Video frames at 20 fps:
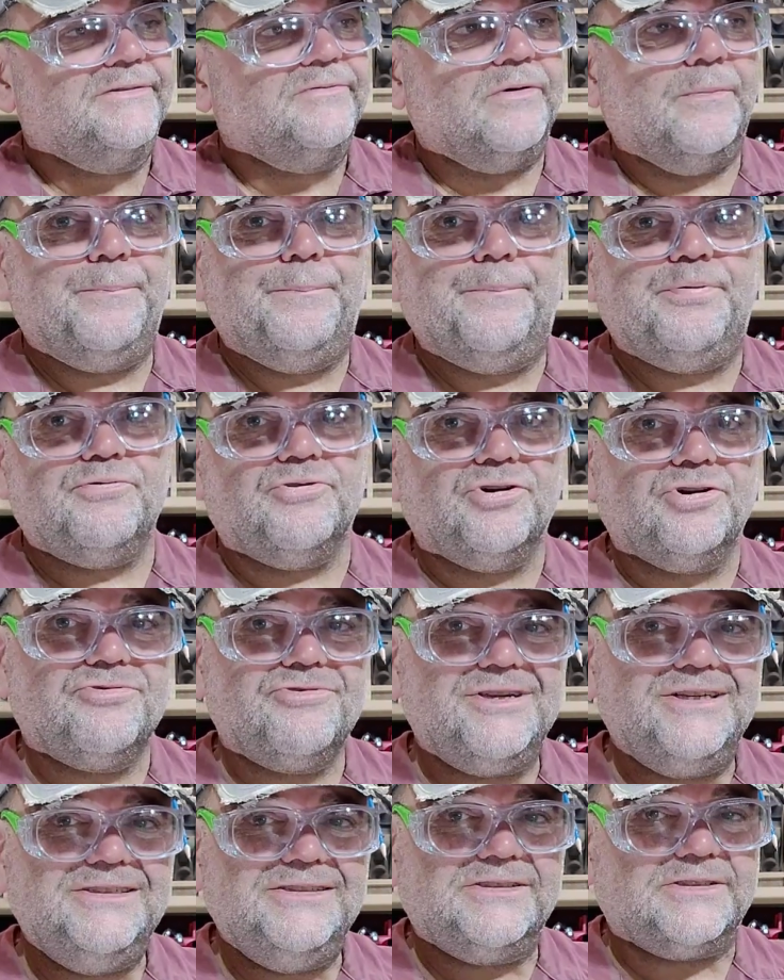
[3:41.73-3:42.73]
where
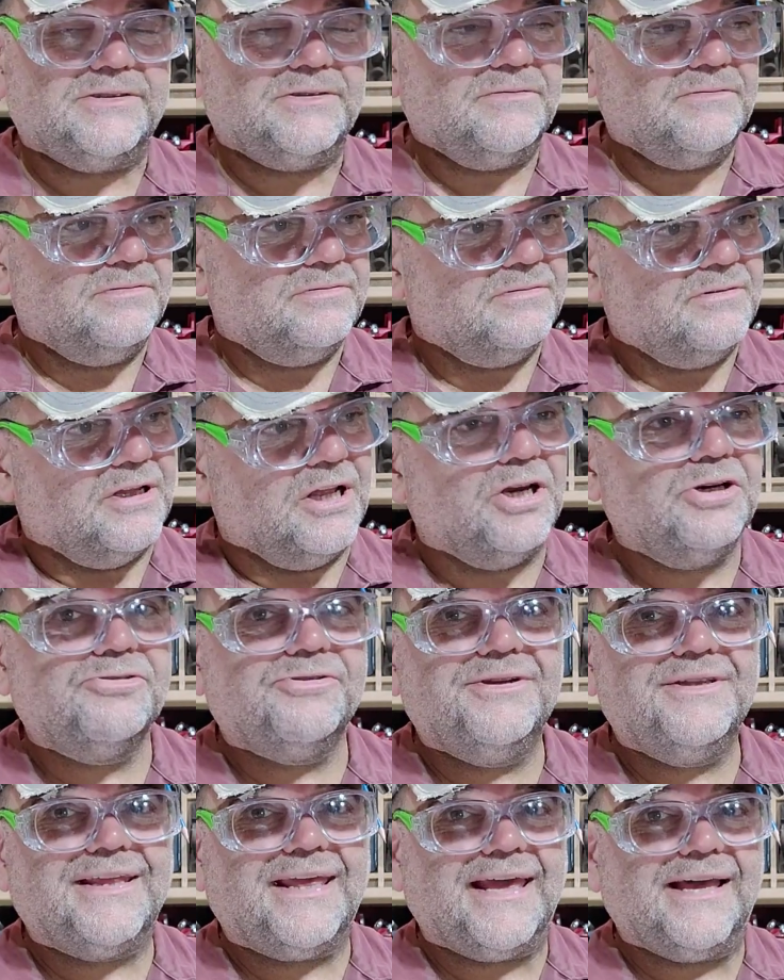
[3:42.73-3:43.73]
breweries are
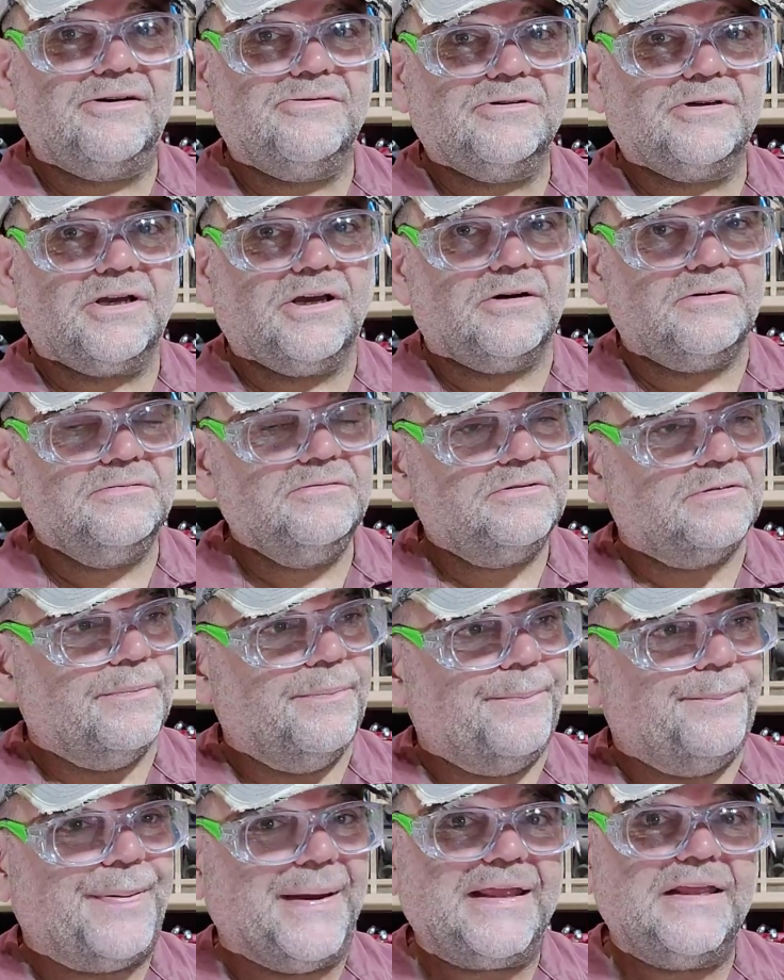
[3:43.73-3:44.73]
lowering the alcohol
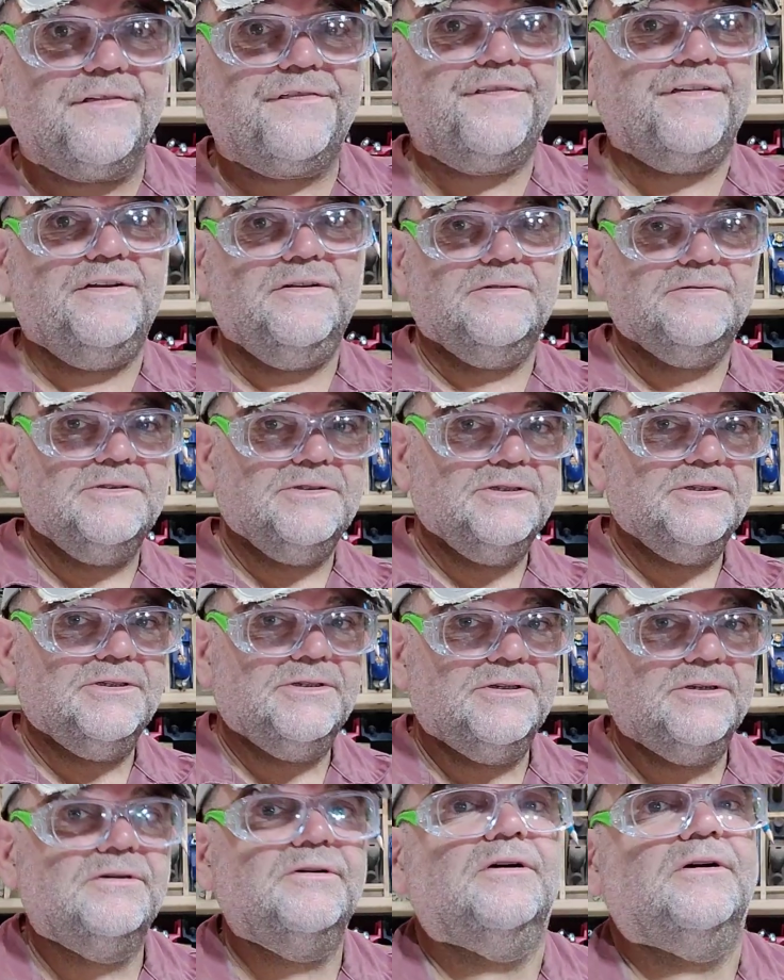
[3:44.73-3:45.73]
to benefit
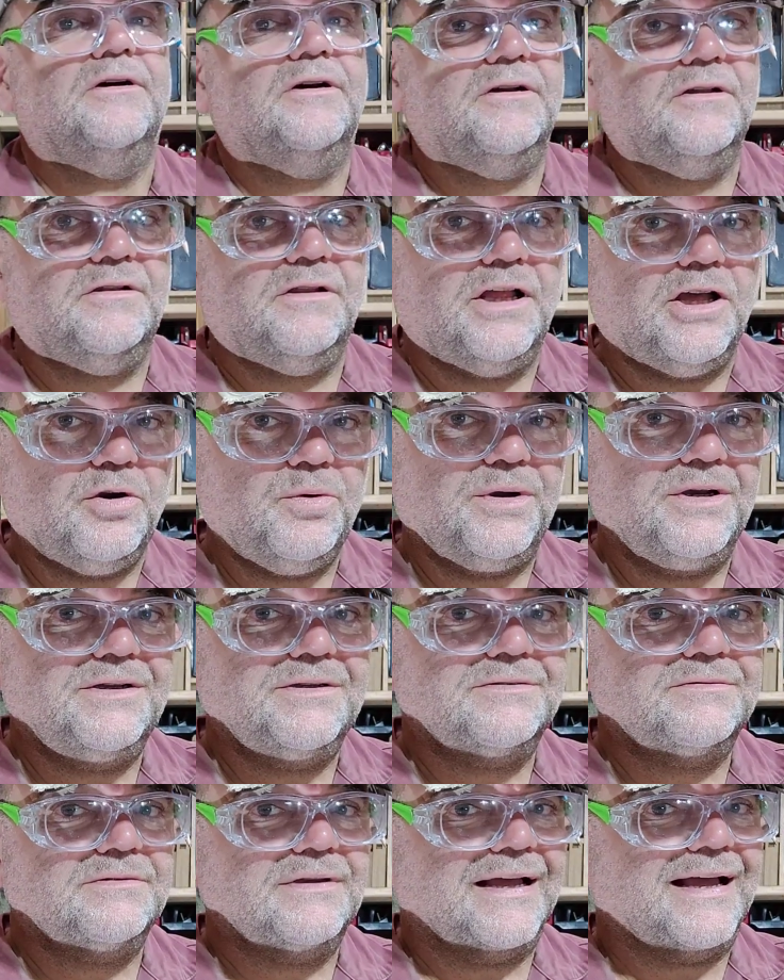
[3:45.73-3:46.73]
a
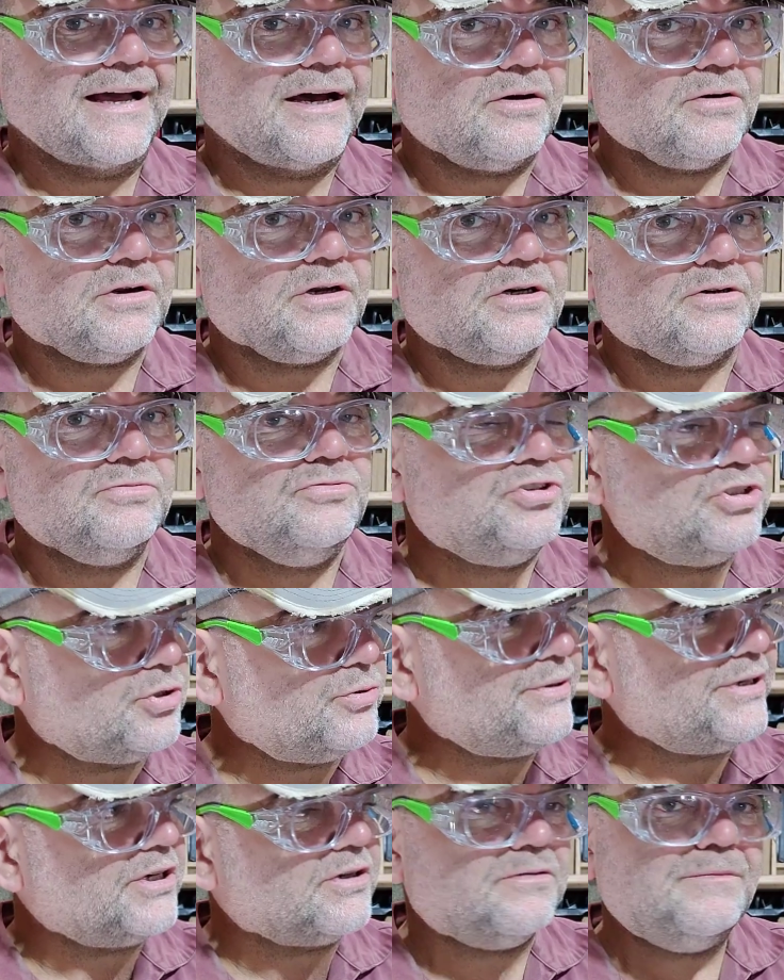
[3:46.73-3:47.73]
lower alcohol
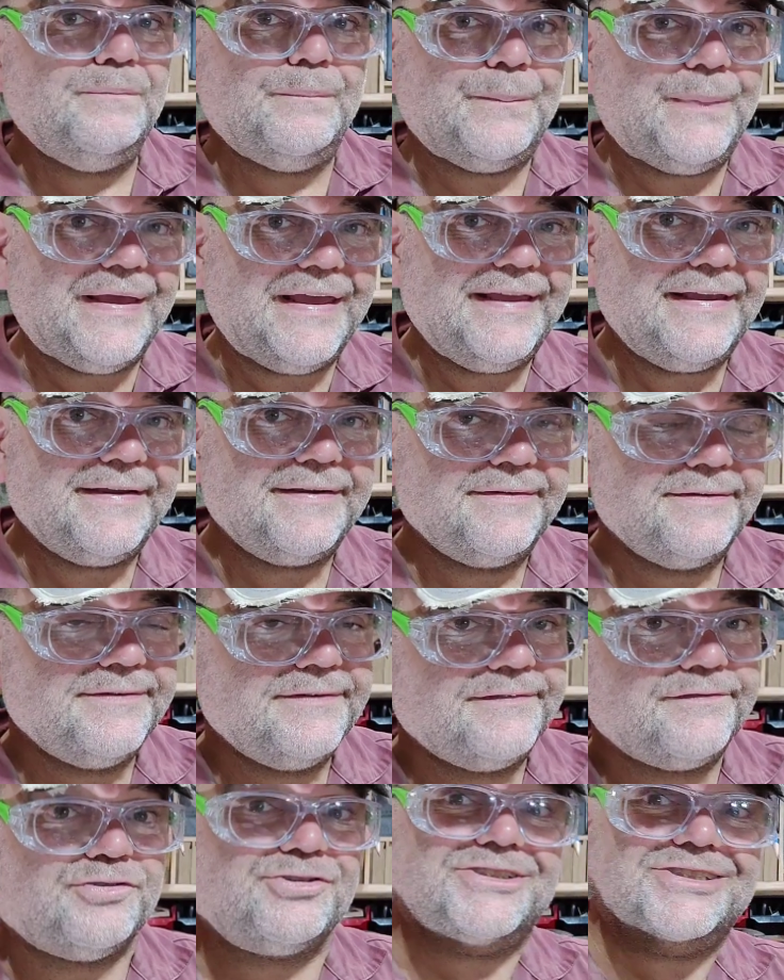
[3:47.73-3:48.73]
duty on beer.
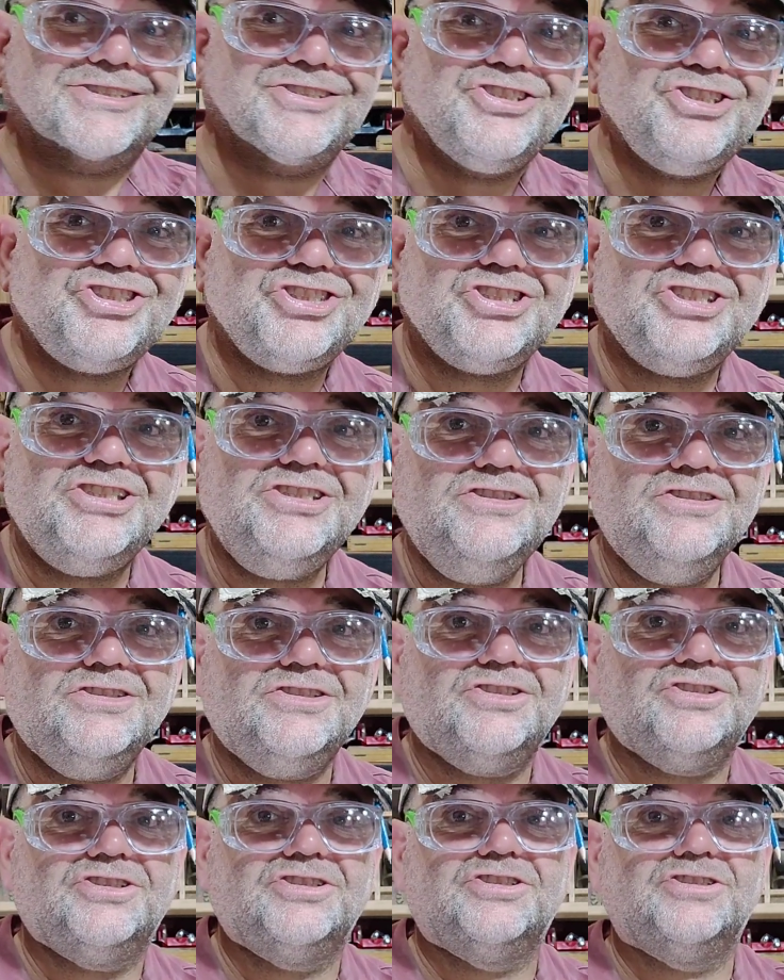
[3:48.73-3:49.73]
For
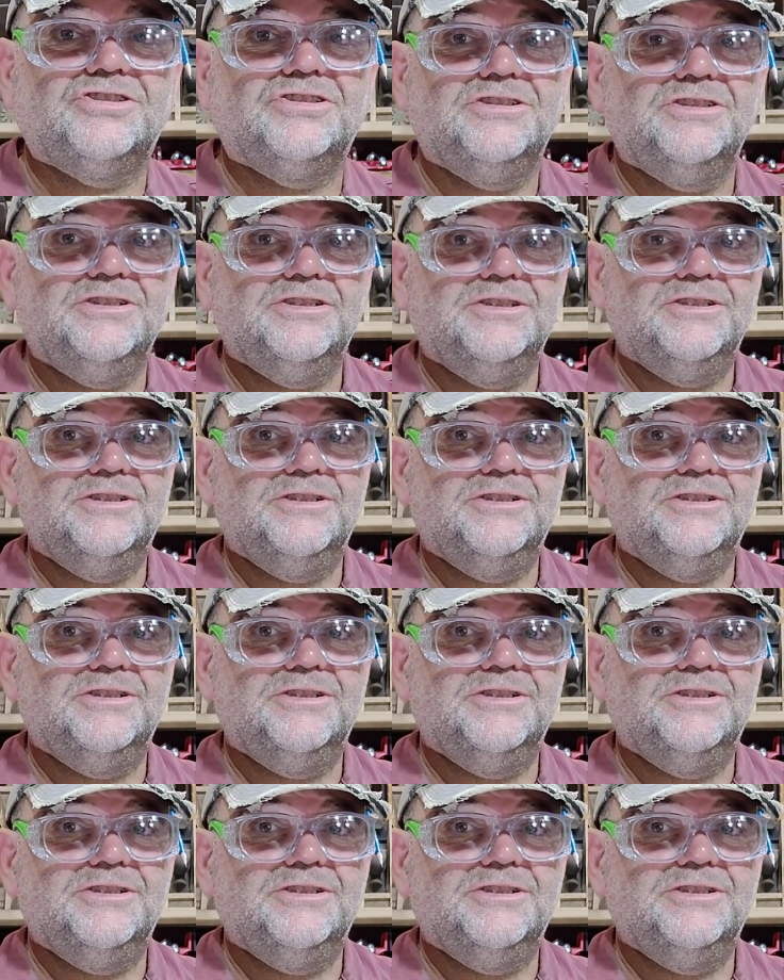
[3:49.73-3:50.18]
instance,